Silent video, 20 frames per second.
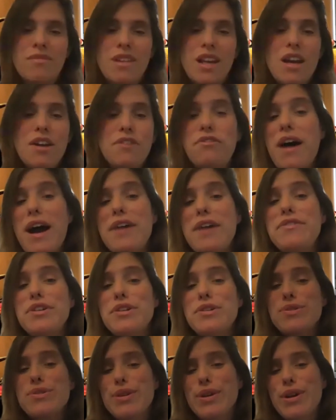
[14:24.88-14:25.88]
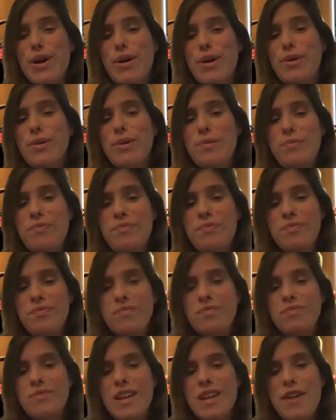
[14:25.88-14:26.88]
5 years ago,
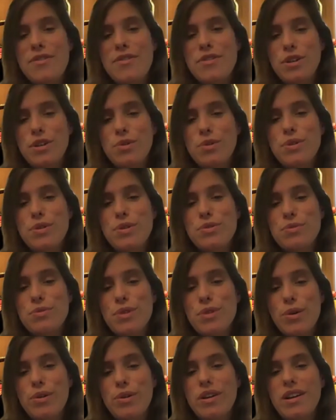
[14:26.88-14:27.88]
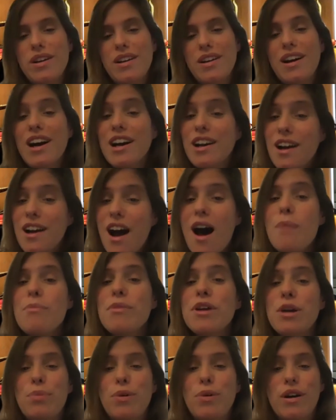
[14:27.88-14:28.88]
after Lewis wrote a
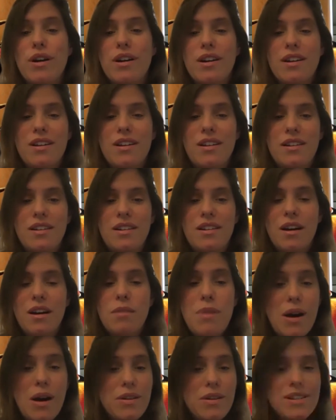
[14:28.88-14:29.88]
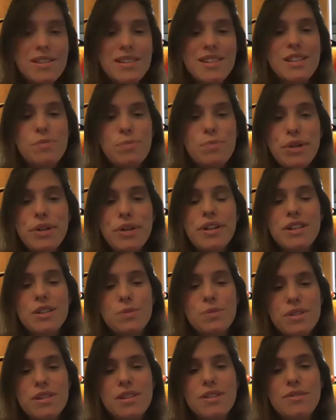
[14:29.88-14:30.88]
comic book about his experience
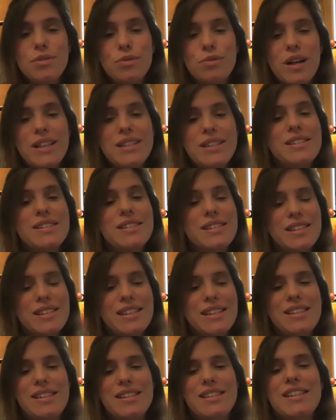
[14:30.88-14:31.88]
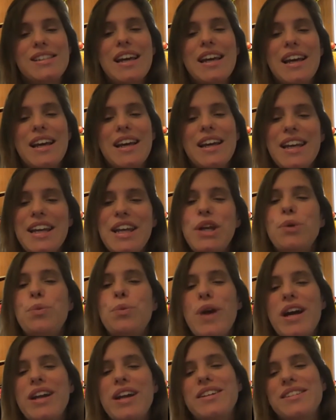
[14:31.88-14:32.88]
with civil rights in the 60s, he
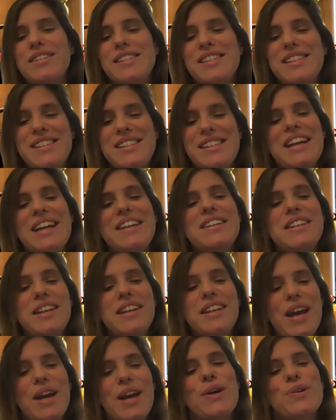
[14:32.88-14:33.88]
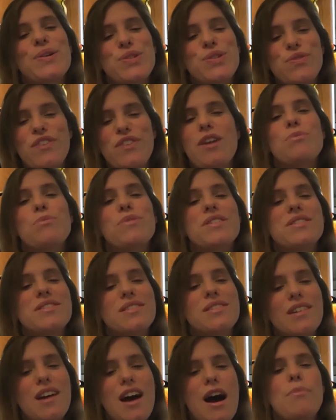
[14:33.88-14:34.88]
went to San Diego's famous
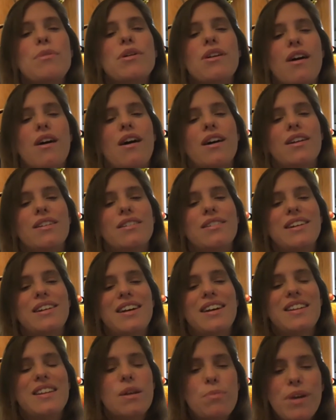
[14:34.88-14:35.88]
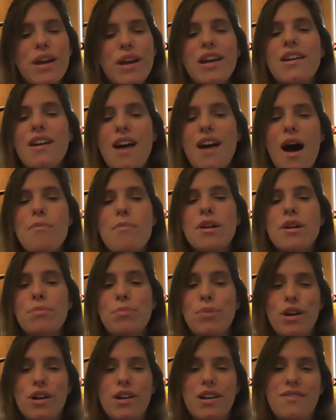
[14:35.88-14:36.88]
Comic-Con, the big comic
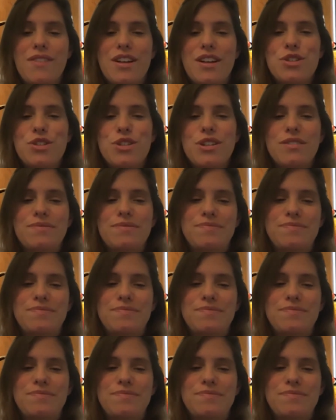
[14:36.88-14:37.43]
book convention.